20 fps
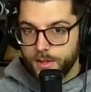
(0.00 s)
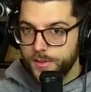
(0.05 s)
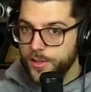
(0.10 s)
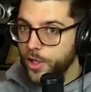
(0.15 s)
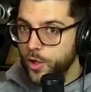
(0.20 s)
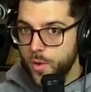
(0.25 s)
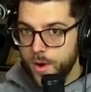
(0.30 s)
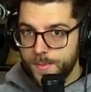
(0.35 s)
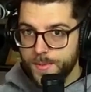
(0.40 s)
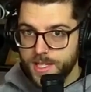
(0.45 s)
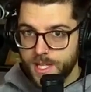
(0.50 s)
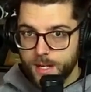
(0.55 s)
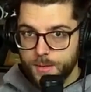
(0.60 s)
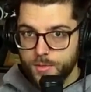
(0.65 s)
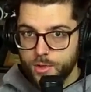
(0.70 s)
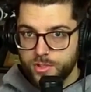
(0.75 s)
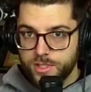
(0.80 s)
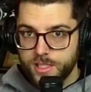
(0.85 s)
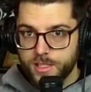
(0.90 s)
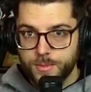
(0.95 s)
equipment that I'm
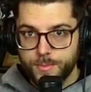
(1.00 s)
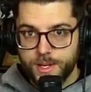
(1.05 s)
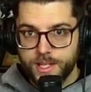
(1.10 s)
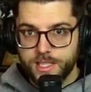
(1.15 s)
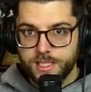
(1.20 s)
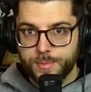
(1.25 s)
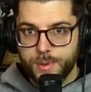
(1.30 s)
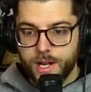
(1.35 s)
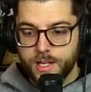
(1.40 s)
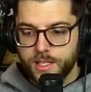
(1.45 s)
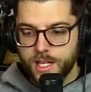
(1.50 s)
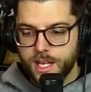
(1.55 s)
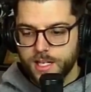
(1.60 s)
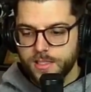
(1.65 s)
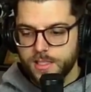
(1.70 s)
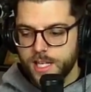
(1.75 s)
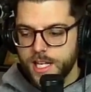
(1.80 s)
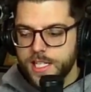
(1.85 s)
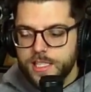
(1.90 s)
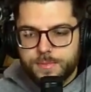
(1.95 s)
using to make this podcast
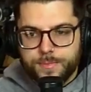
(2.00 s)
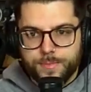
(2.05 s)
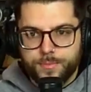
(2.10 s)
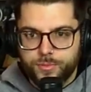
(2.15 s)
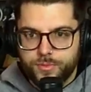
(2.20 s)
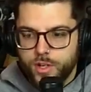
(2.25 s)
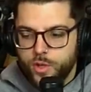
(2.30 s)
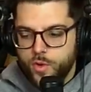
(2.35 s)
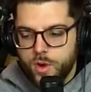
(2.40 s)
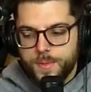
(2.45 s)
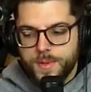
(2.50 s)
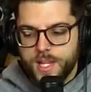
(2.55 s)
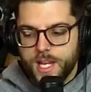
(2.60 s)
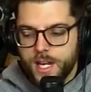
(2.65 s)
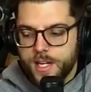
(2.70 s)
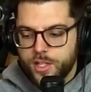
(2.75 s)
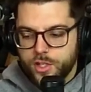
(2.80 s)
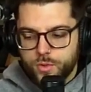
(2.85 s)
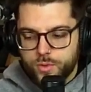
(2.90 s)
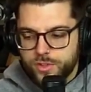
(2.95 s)
is equipment that I
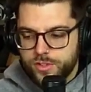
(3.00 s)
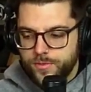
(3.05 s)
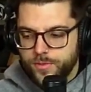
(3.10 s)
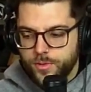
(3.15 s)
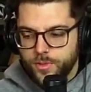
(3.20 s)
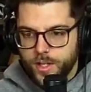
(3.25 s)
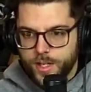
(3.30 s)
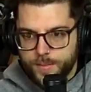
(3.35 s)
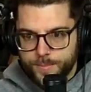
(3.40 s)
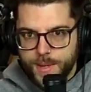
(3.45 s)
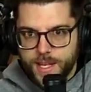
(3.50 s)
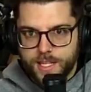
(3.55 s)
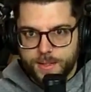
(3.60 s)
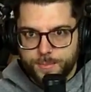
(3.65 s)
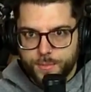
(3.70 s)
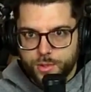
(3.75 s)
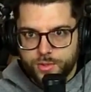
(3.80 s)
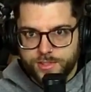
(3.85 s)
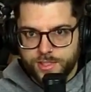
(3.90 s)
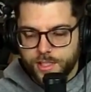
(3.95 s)
use for like making
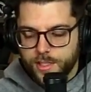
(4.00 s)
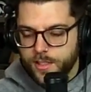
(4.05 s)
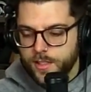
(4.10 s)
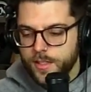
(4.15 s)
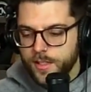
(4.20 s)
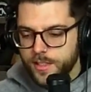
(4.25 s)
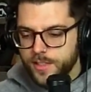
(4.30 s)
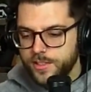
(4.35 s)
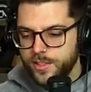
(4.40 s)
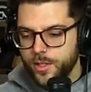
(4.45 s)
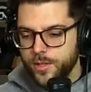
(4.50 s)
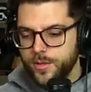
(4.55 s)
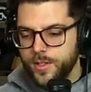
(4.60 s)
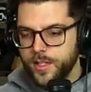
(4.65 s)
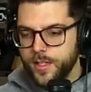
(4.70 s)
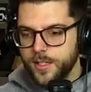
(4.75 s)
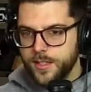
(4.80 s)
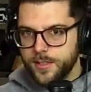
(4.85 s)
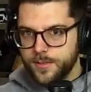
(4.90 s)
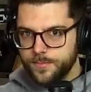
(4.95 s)
music. So
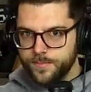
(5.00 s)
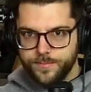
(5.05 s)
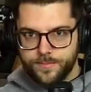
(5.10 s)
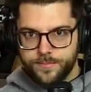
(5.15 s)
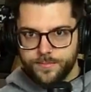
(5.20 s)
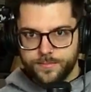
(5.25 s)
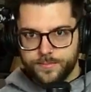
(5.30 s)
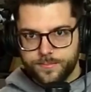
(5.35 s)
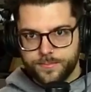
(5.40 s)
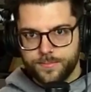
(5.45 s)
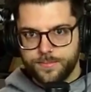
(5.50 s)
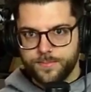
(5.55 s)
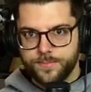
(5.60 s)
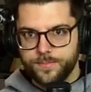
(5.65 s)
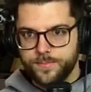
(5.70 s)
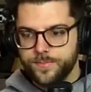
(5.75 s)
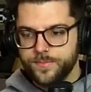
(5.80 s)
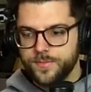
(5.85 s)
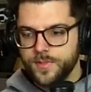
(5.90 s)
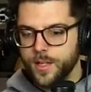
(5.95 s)

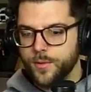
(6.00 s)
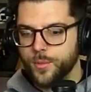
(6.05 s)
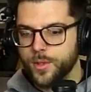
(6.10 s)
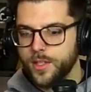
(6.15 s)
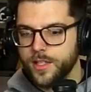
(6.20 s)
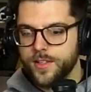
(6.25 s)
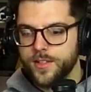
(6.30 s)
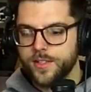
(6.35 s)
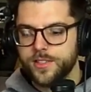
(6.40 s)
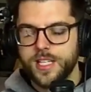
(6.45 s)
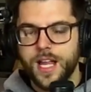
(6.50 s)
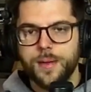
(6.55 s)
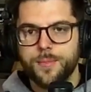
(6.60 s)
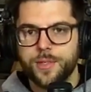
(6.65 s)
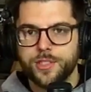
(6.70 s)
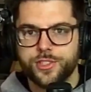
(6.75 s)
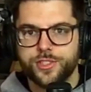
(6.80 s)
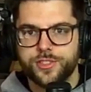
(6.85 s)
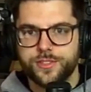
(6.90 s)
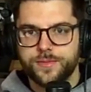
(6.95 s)
really, there's not
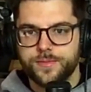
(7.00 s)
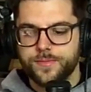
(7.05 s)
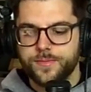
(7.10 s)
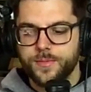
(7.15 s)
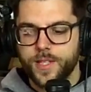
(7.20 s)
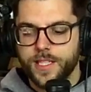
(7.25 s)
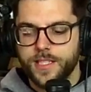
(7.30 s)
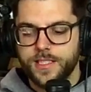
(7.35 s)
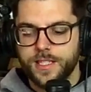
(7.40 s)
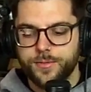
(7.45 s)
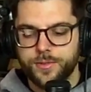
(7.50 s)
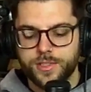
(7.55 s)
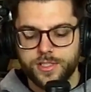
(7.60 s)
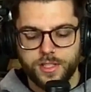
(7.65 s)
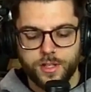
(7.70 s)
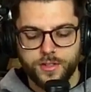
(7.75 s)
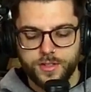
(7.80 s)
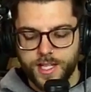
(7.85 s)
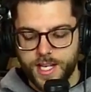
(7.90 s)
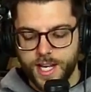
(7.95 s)
much like difference
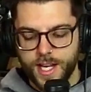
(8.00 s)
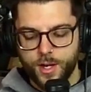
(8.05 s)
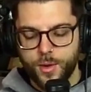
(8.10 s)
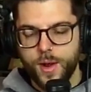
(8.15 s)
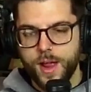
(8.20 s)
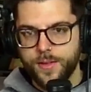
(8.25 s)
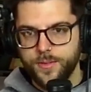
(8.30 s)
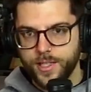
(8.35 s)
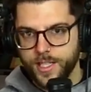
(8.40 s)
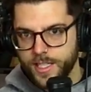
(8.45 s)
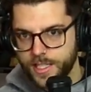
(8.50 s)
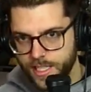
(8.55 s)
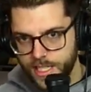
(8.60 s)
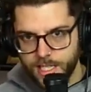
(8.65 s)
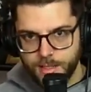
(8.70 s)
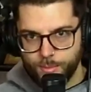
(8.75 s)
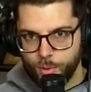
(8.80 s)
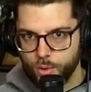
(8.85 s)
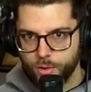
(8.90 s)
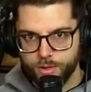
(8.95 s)
other than I don't have like a
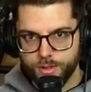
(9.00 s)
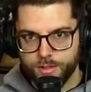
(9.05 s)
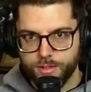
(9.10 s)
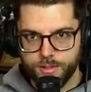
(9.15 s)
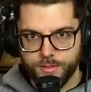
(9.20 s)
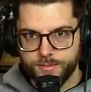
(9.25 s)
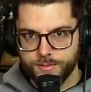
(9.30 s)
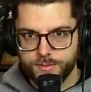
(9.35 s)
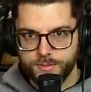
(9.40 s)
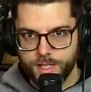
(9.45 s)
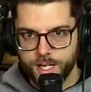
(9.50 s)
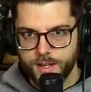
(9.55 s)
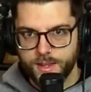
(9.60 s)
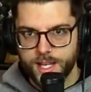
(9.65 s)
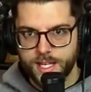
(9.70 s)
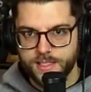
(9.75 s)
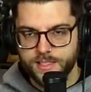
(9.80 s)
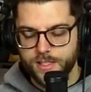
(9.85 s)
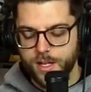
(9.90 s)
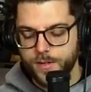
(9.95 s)
keyboard or none of
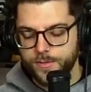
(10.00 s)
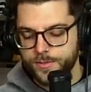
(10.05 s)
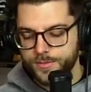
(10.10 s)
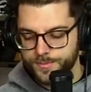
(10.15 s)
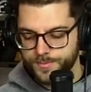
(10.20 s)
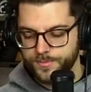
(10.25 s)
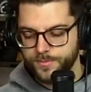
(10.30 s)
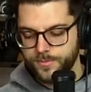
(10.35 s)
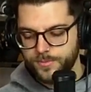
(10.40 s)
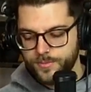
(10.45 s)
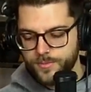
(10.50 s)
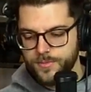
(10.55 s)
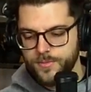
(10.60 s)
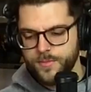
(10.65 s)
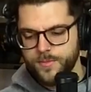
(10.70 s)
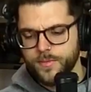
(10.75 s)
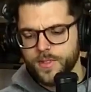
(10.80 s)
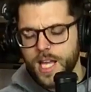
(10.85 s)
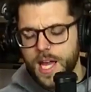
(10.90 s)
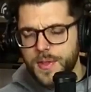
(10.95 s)
that stuff.
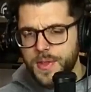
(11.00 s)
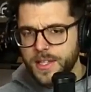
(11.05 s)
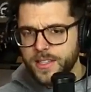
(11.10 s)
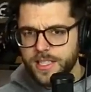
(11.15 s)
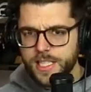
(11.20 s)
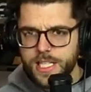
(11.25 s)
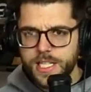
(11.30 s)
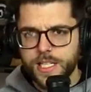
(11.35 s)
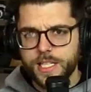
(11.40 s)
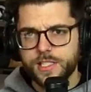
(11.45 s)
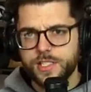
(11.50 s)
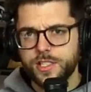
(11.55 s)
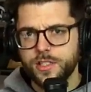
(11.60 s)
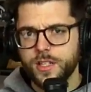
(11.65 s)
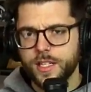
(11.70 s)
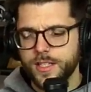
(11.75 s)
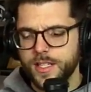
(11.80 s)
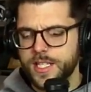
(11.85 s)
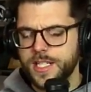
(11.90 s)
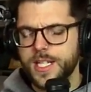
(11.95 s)
And then leading into
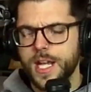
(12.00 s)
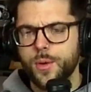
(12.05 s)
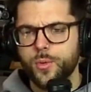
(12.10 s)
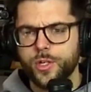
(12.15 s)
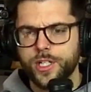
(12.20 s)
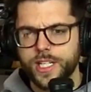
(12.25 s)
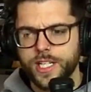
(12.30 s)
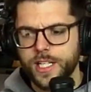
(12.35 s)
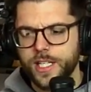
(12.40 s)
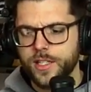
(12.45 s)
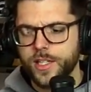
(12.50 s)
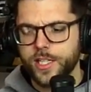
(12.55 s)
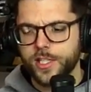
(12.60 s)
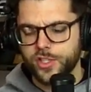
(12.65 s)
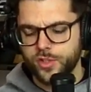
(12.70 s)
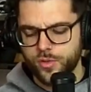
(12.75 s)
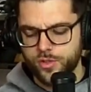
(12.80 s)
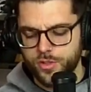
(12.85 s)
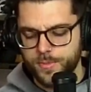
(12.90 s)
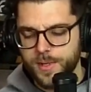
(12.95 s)
like the networking and like
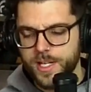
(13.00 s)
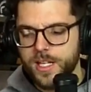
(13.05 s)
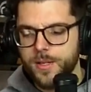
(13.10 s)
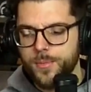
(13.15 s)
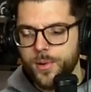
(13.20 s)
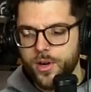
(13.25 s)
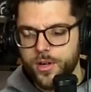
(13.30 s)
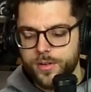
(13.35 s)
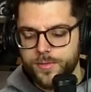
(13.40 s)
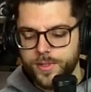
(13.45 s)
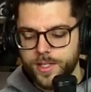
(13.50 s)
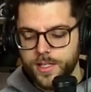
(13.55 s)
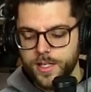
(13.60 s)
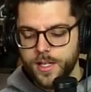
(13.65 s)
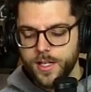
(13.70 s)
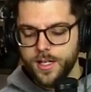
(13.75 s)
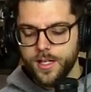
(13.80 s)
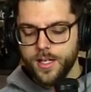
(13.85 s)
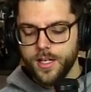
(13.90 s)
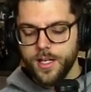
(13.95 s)
social media part of it,
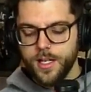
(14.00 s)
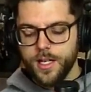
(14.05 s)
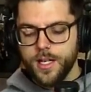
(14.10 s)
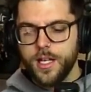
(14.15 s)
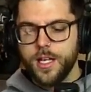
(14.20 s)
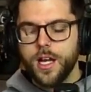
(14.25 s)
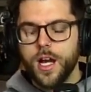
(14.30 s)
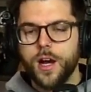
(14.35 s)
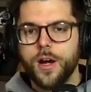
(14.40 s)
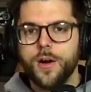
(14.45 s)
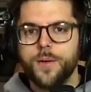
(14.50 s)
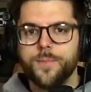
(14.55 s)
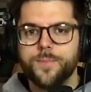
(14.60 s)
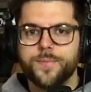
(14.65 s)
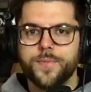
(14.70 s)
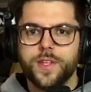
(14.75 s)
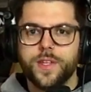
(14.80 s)
sorry,